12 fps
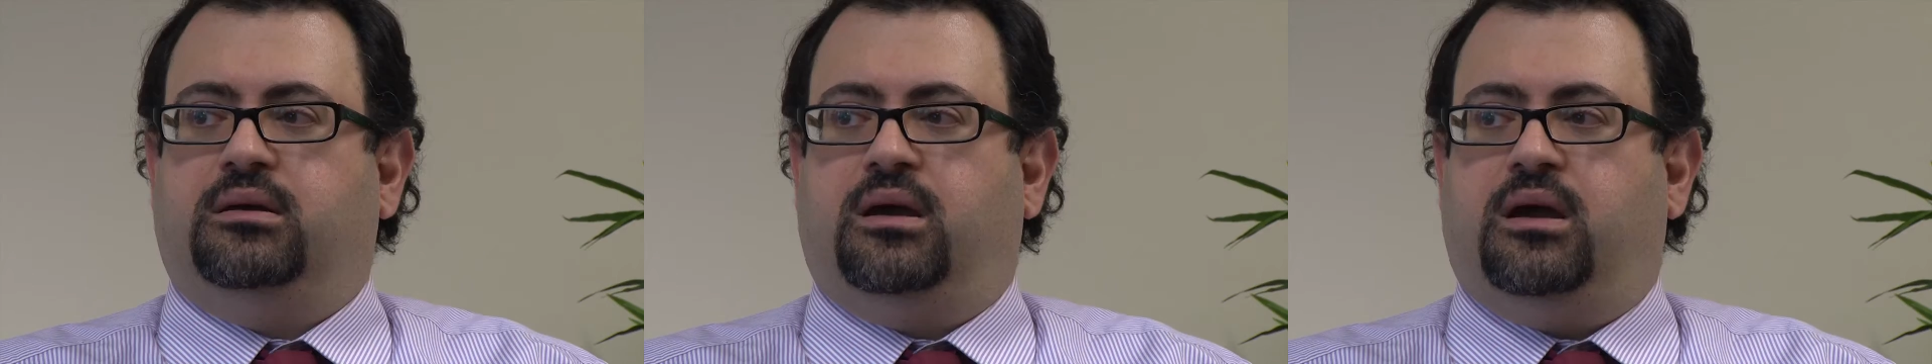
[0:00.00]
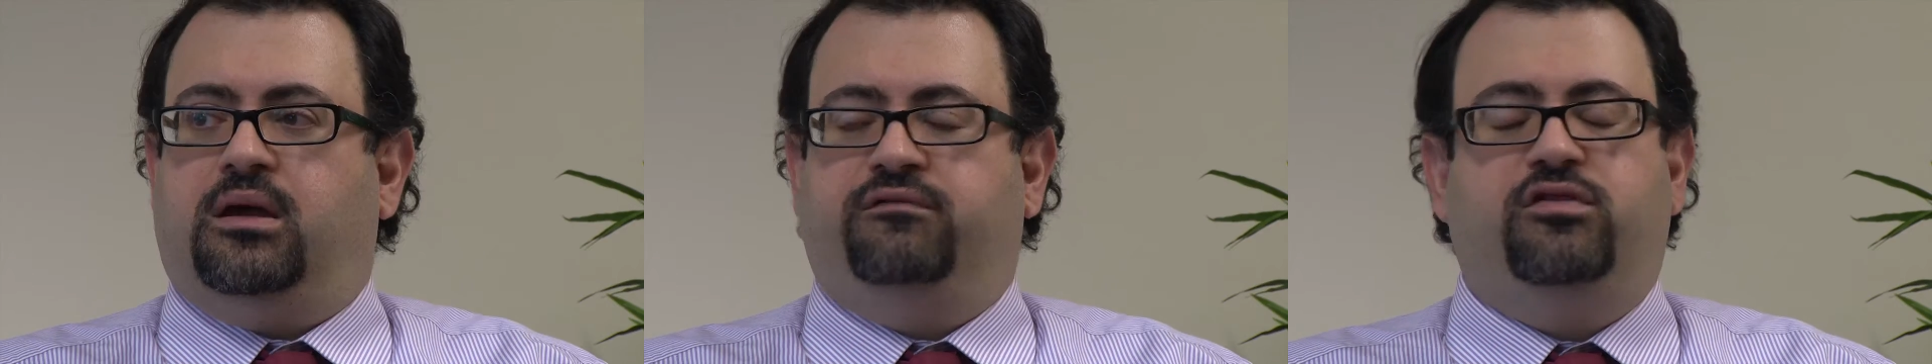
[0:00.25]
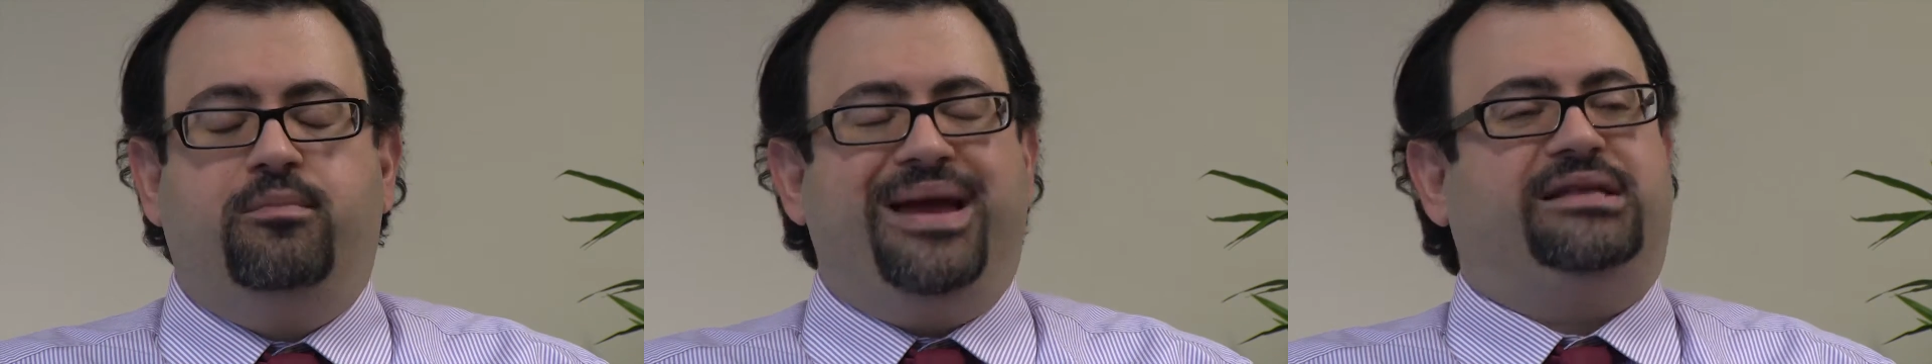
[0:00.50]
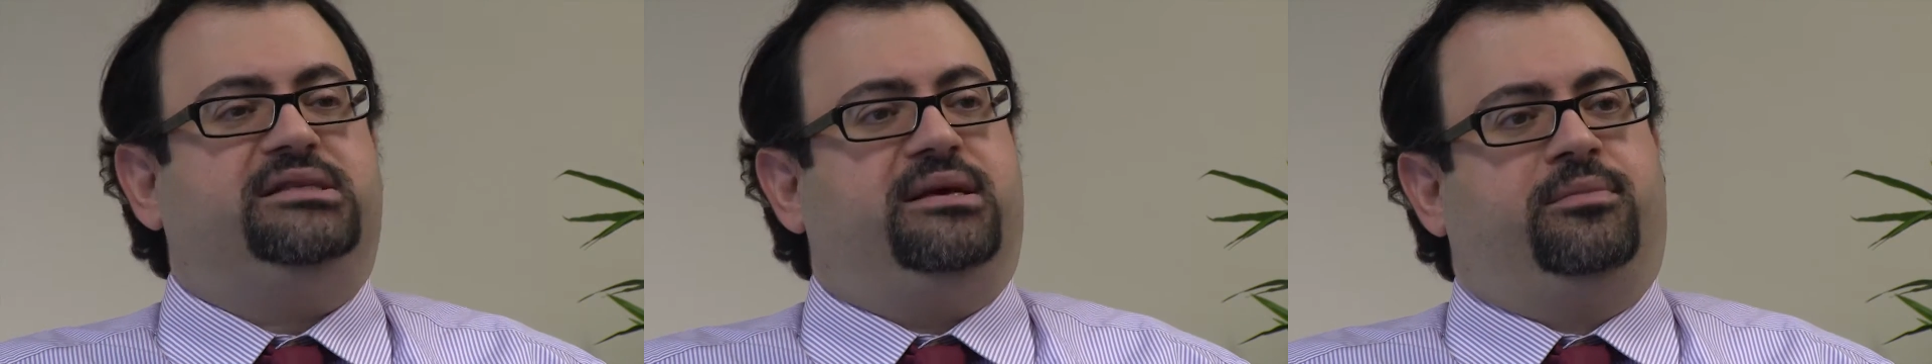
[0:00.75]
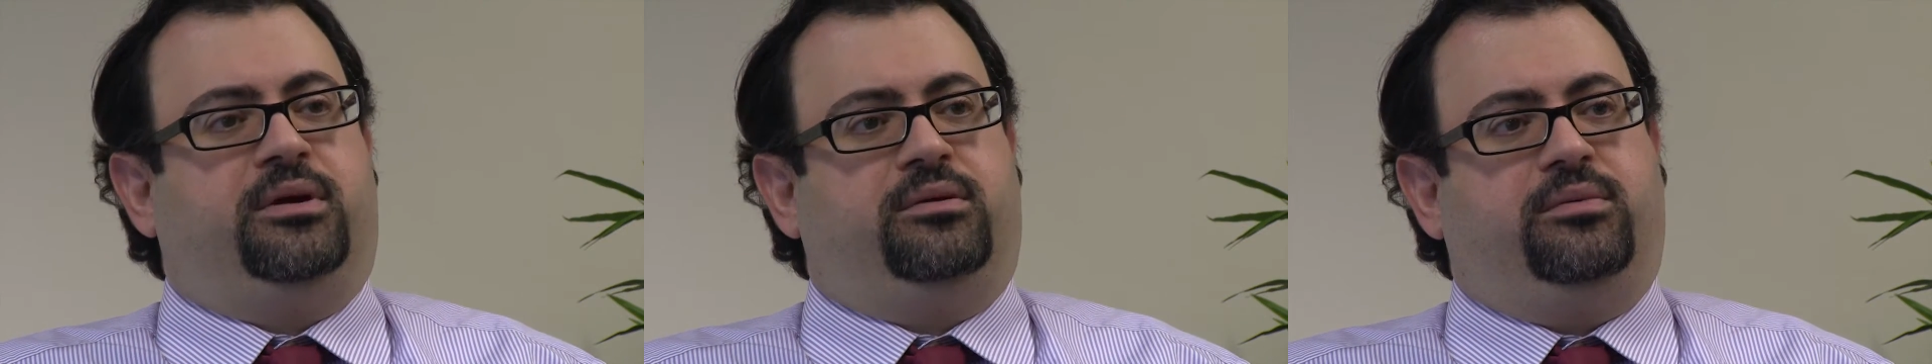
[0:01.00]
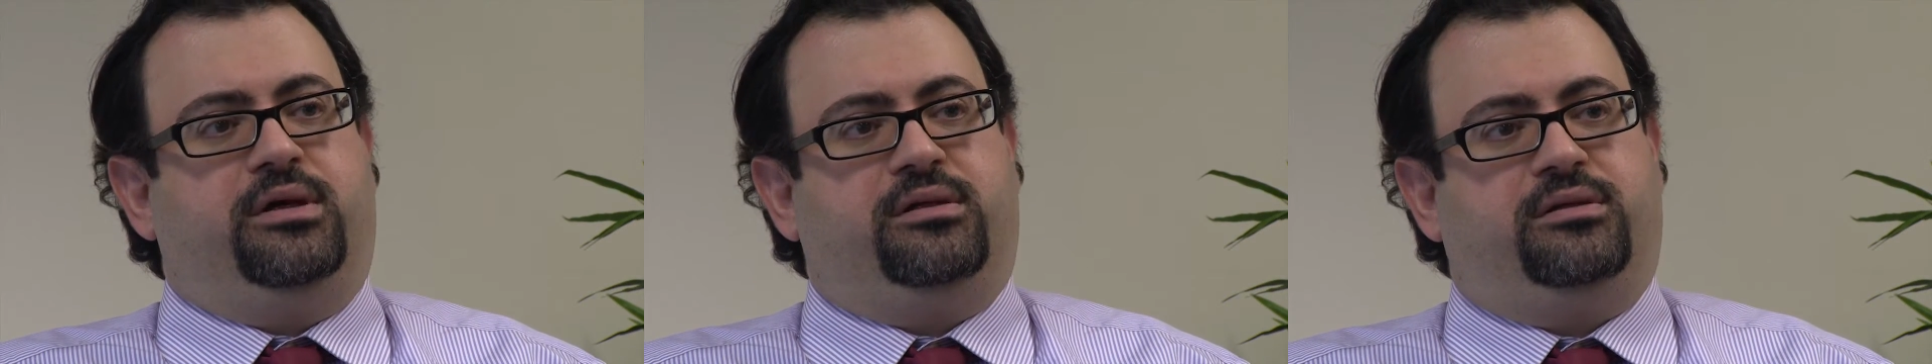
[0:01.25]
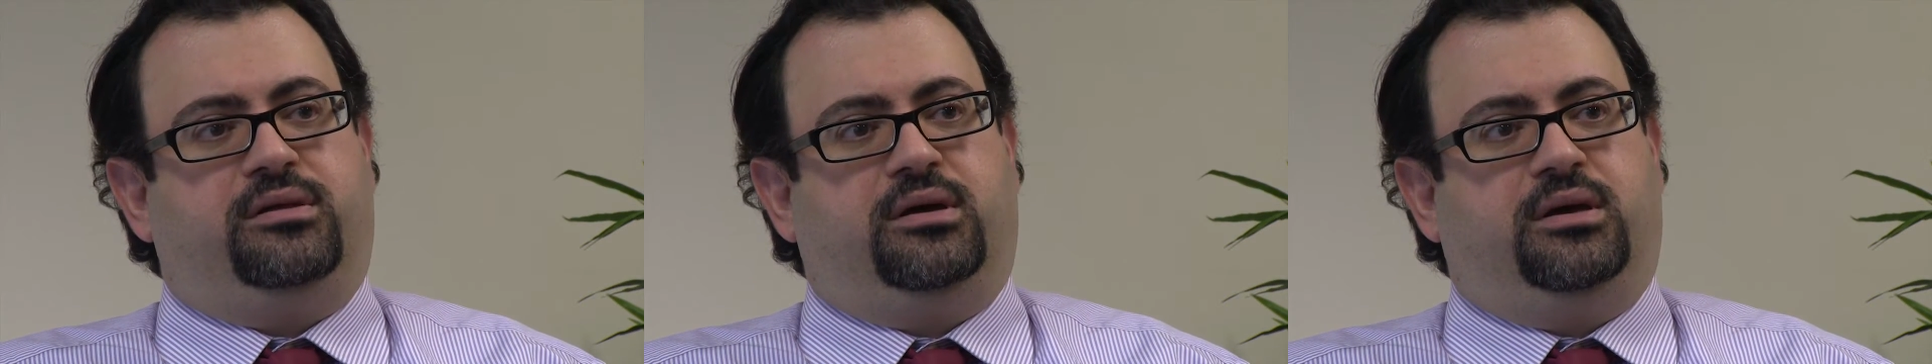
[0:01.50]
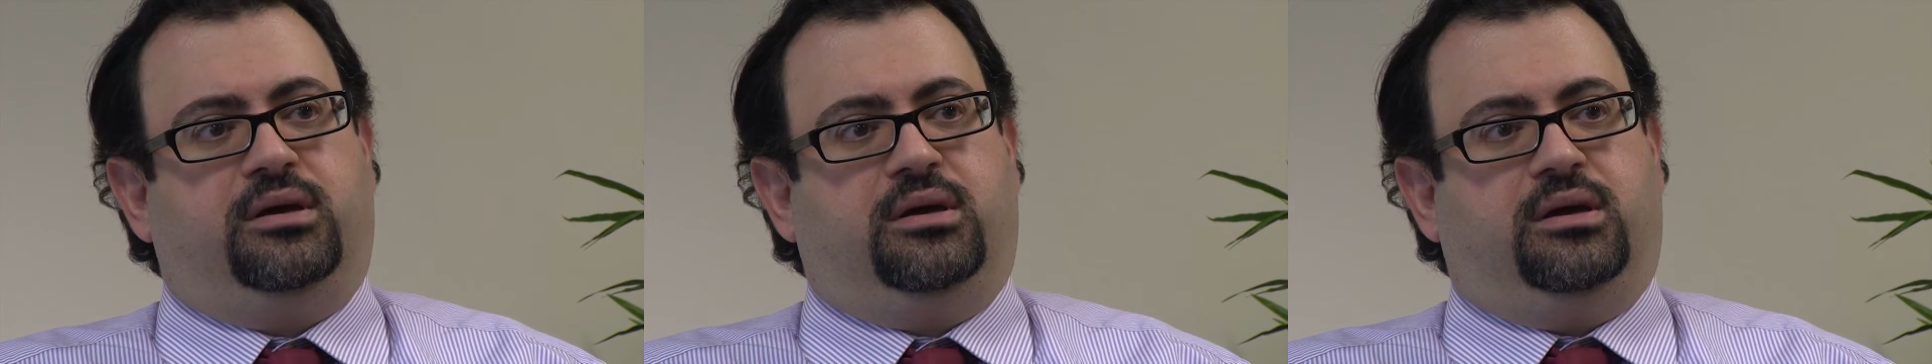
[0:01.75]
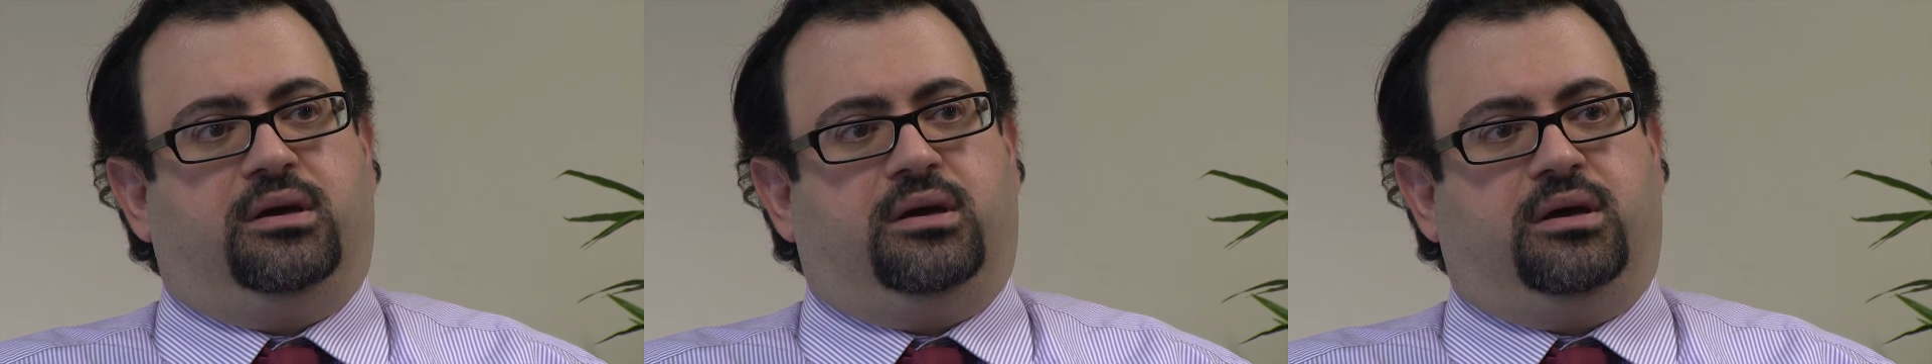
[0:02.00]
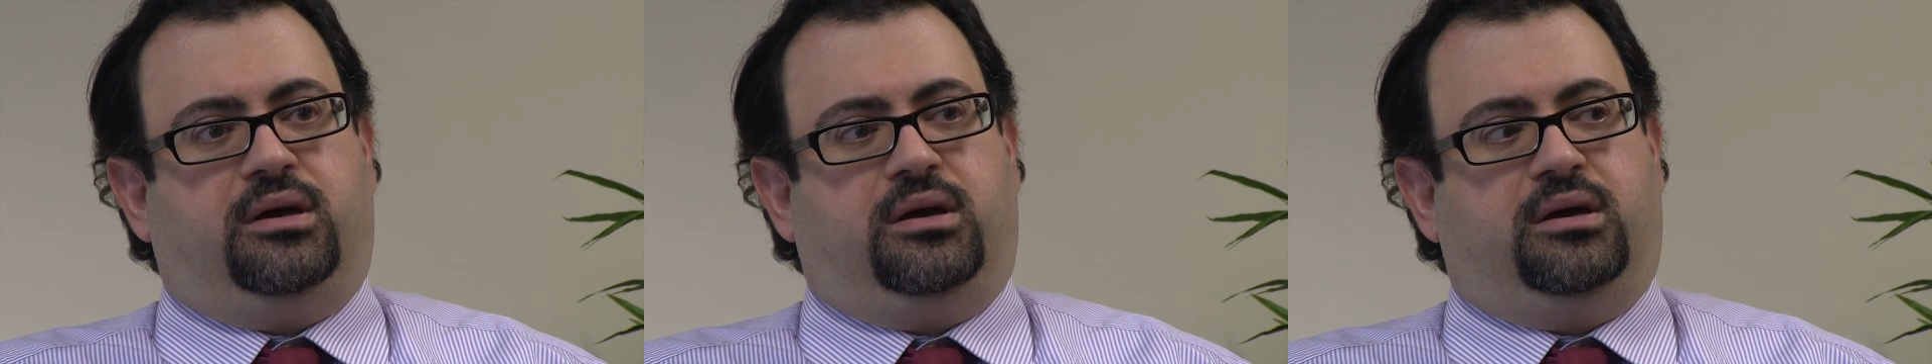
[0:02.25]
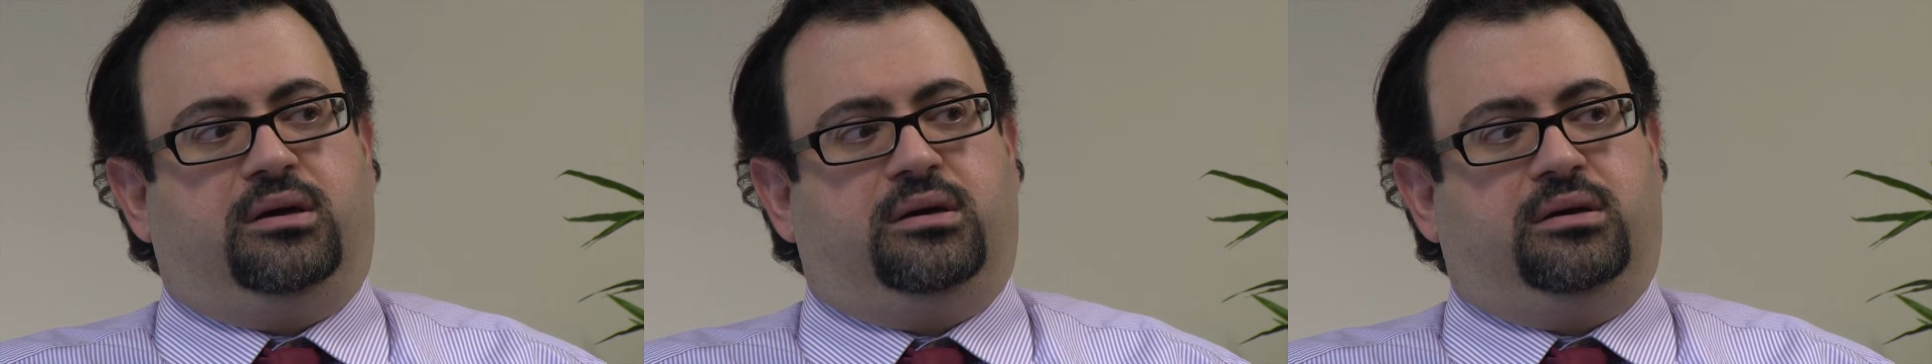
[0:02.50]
If you met someone with an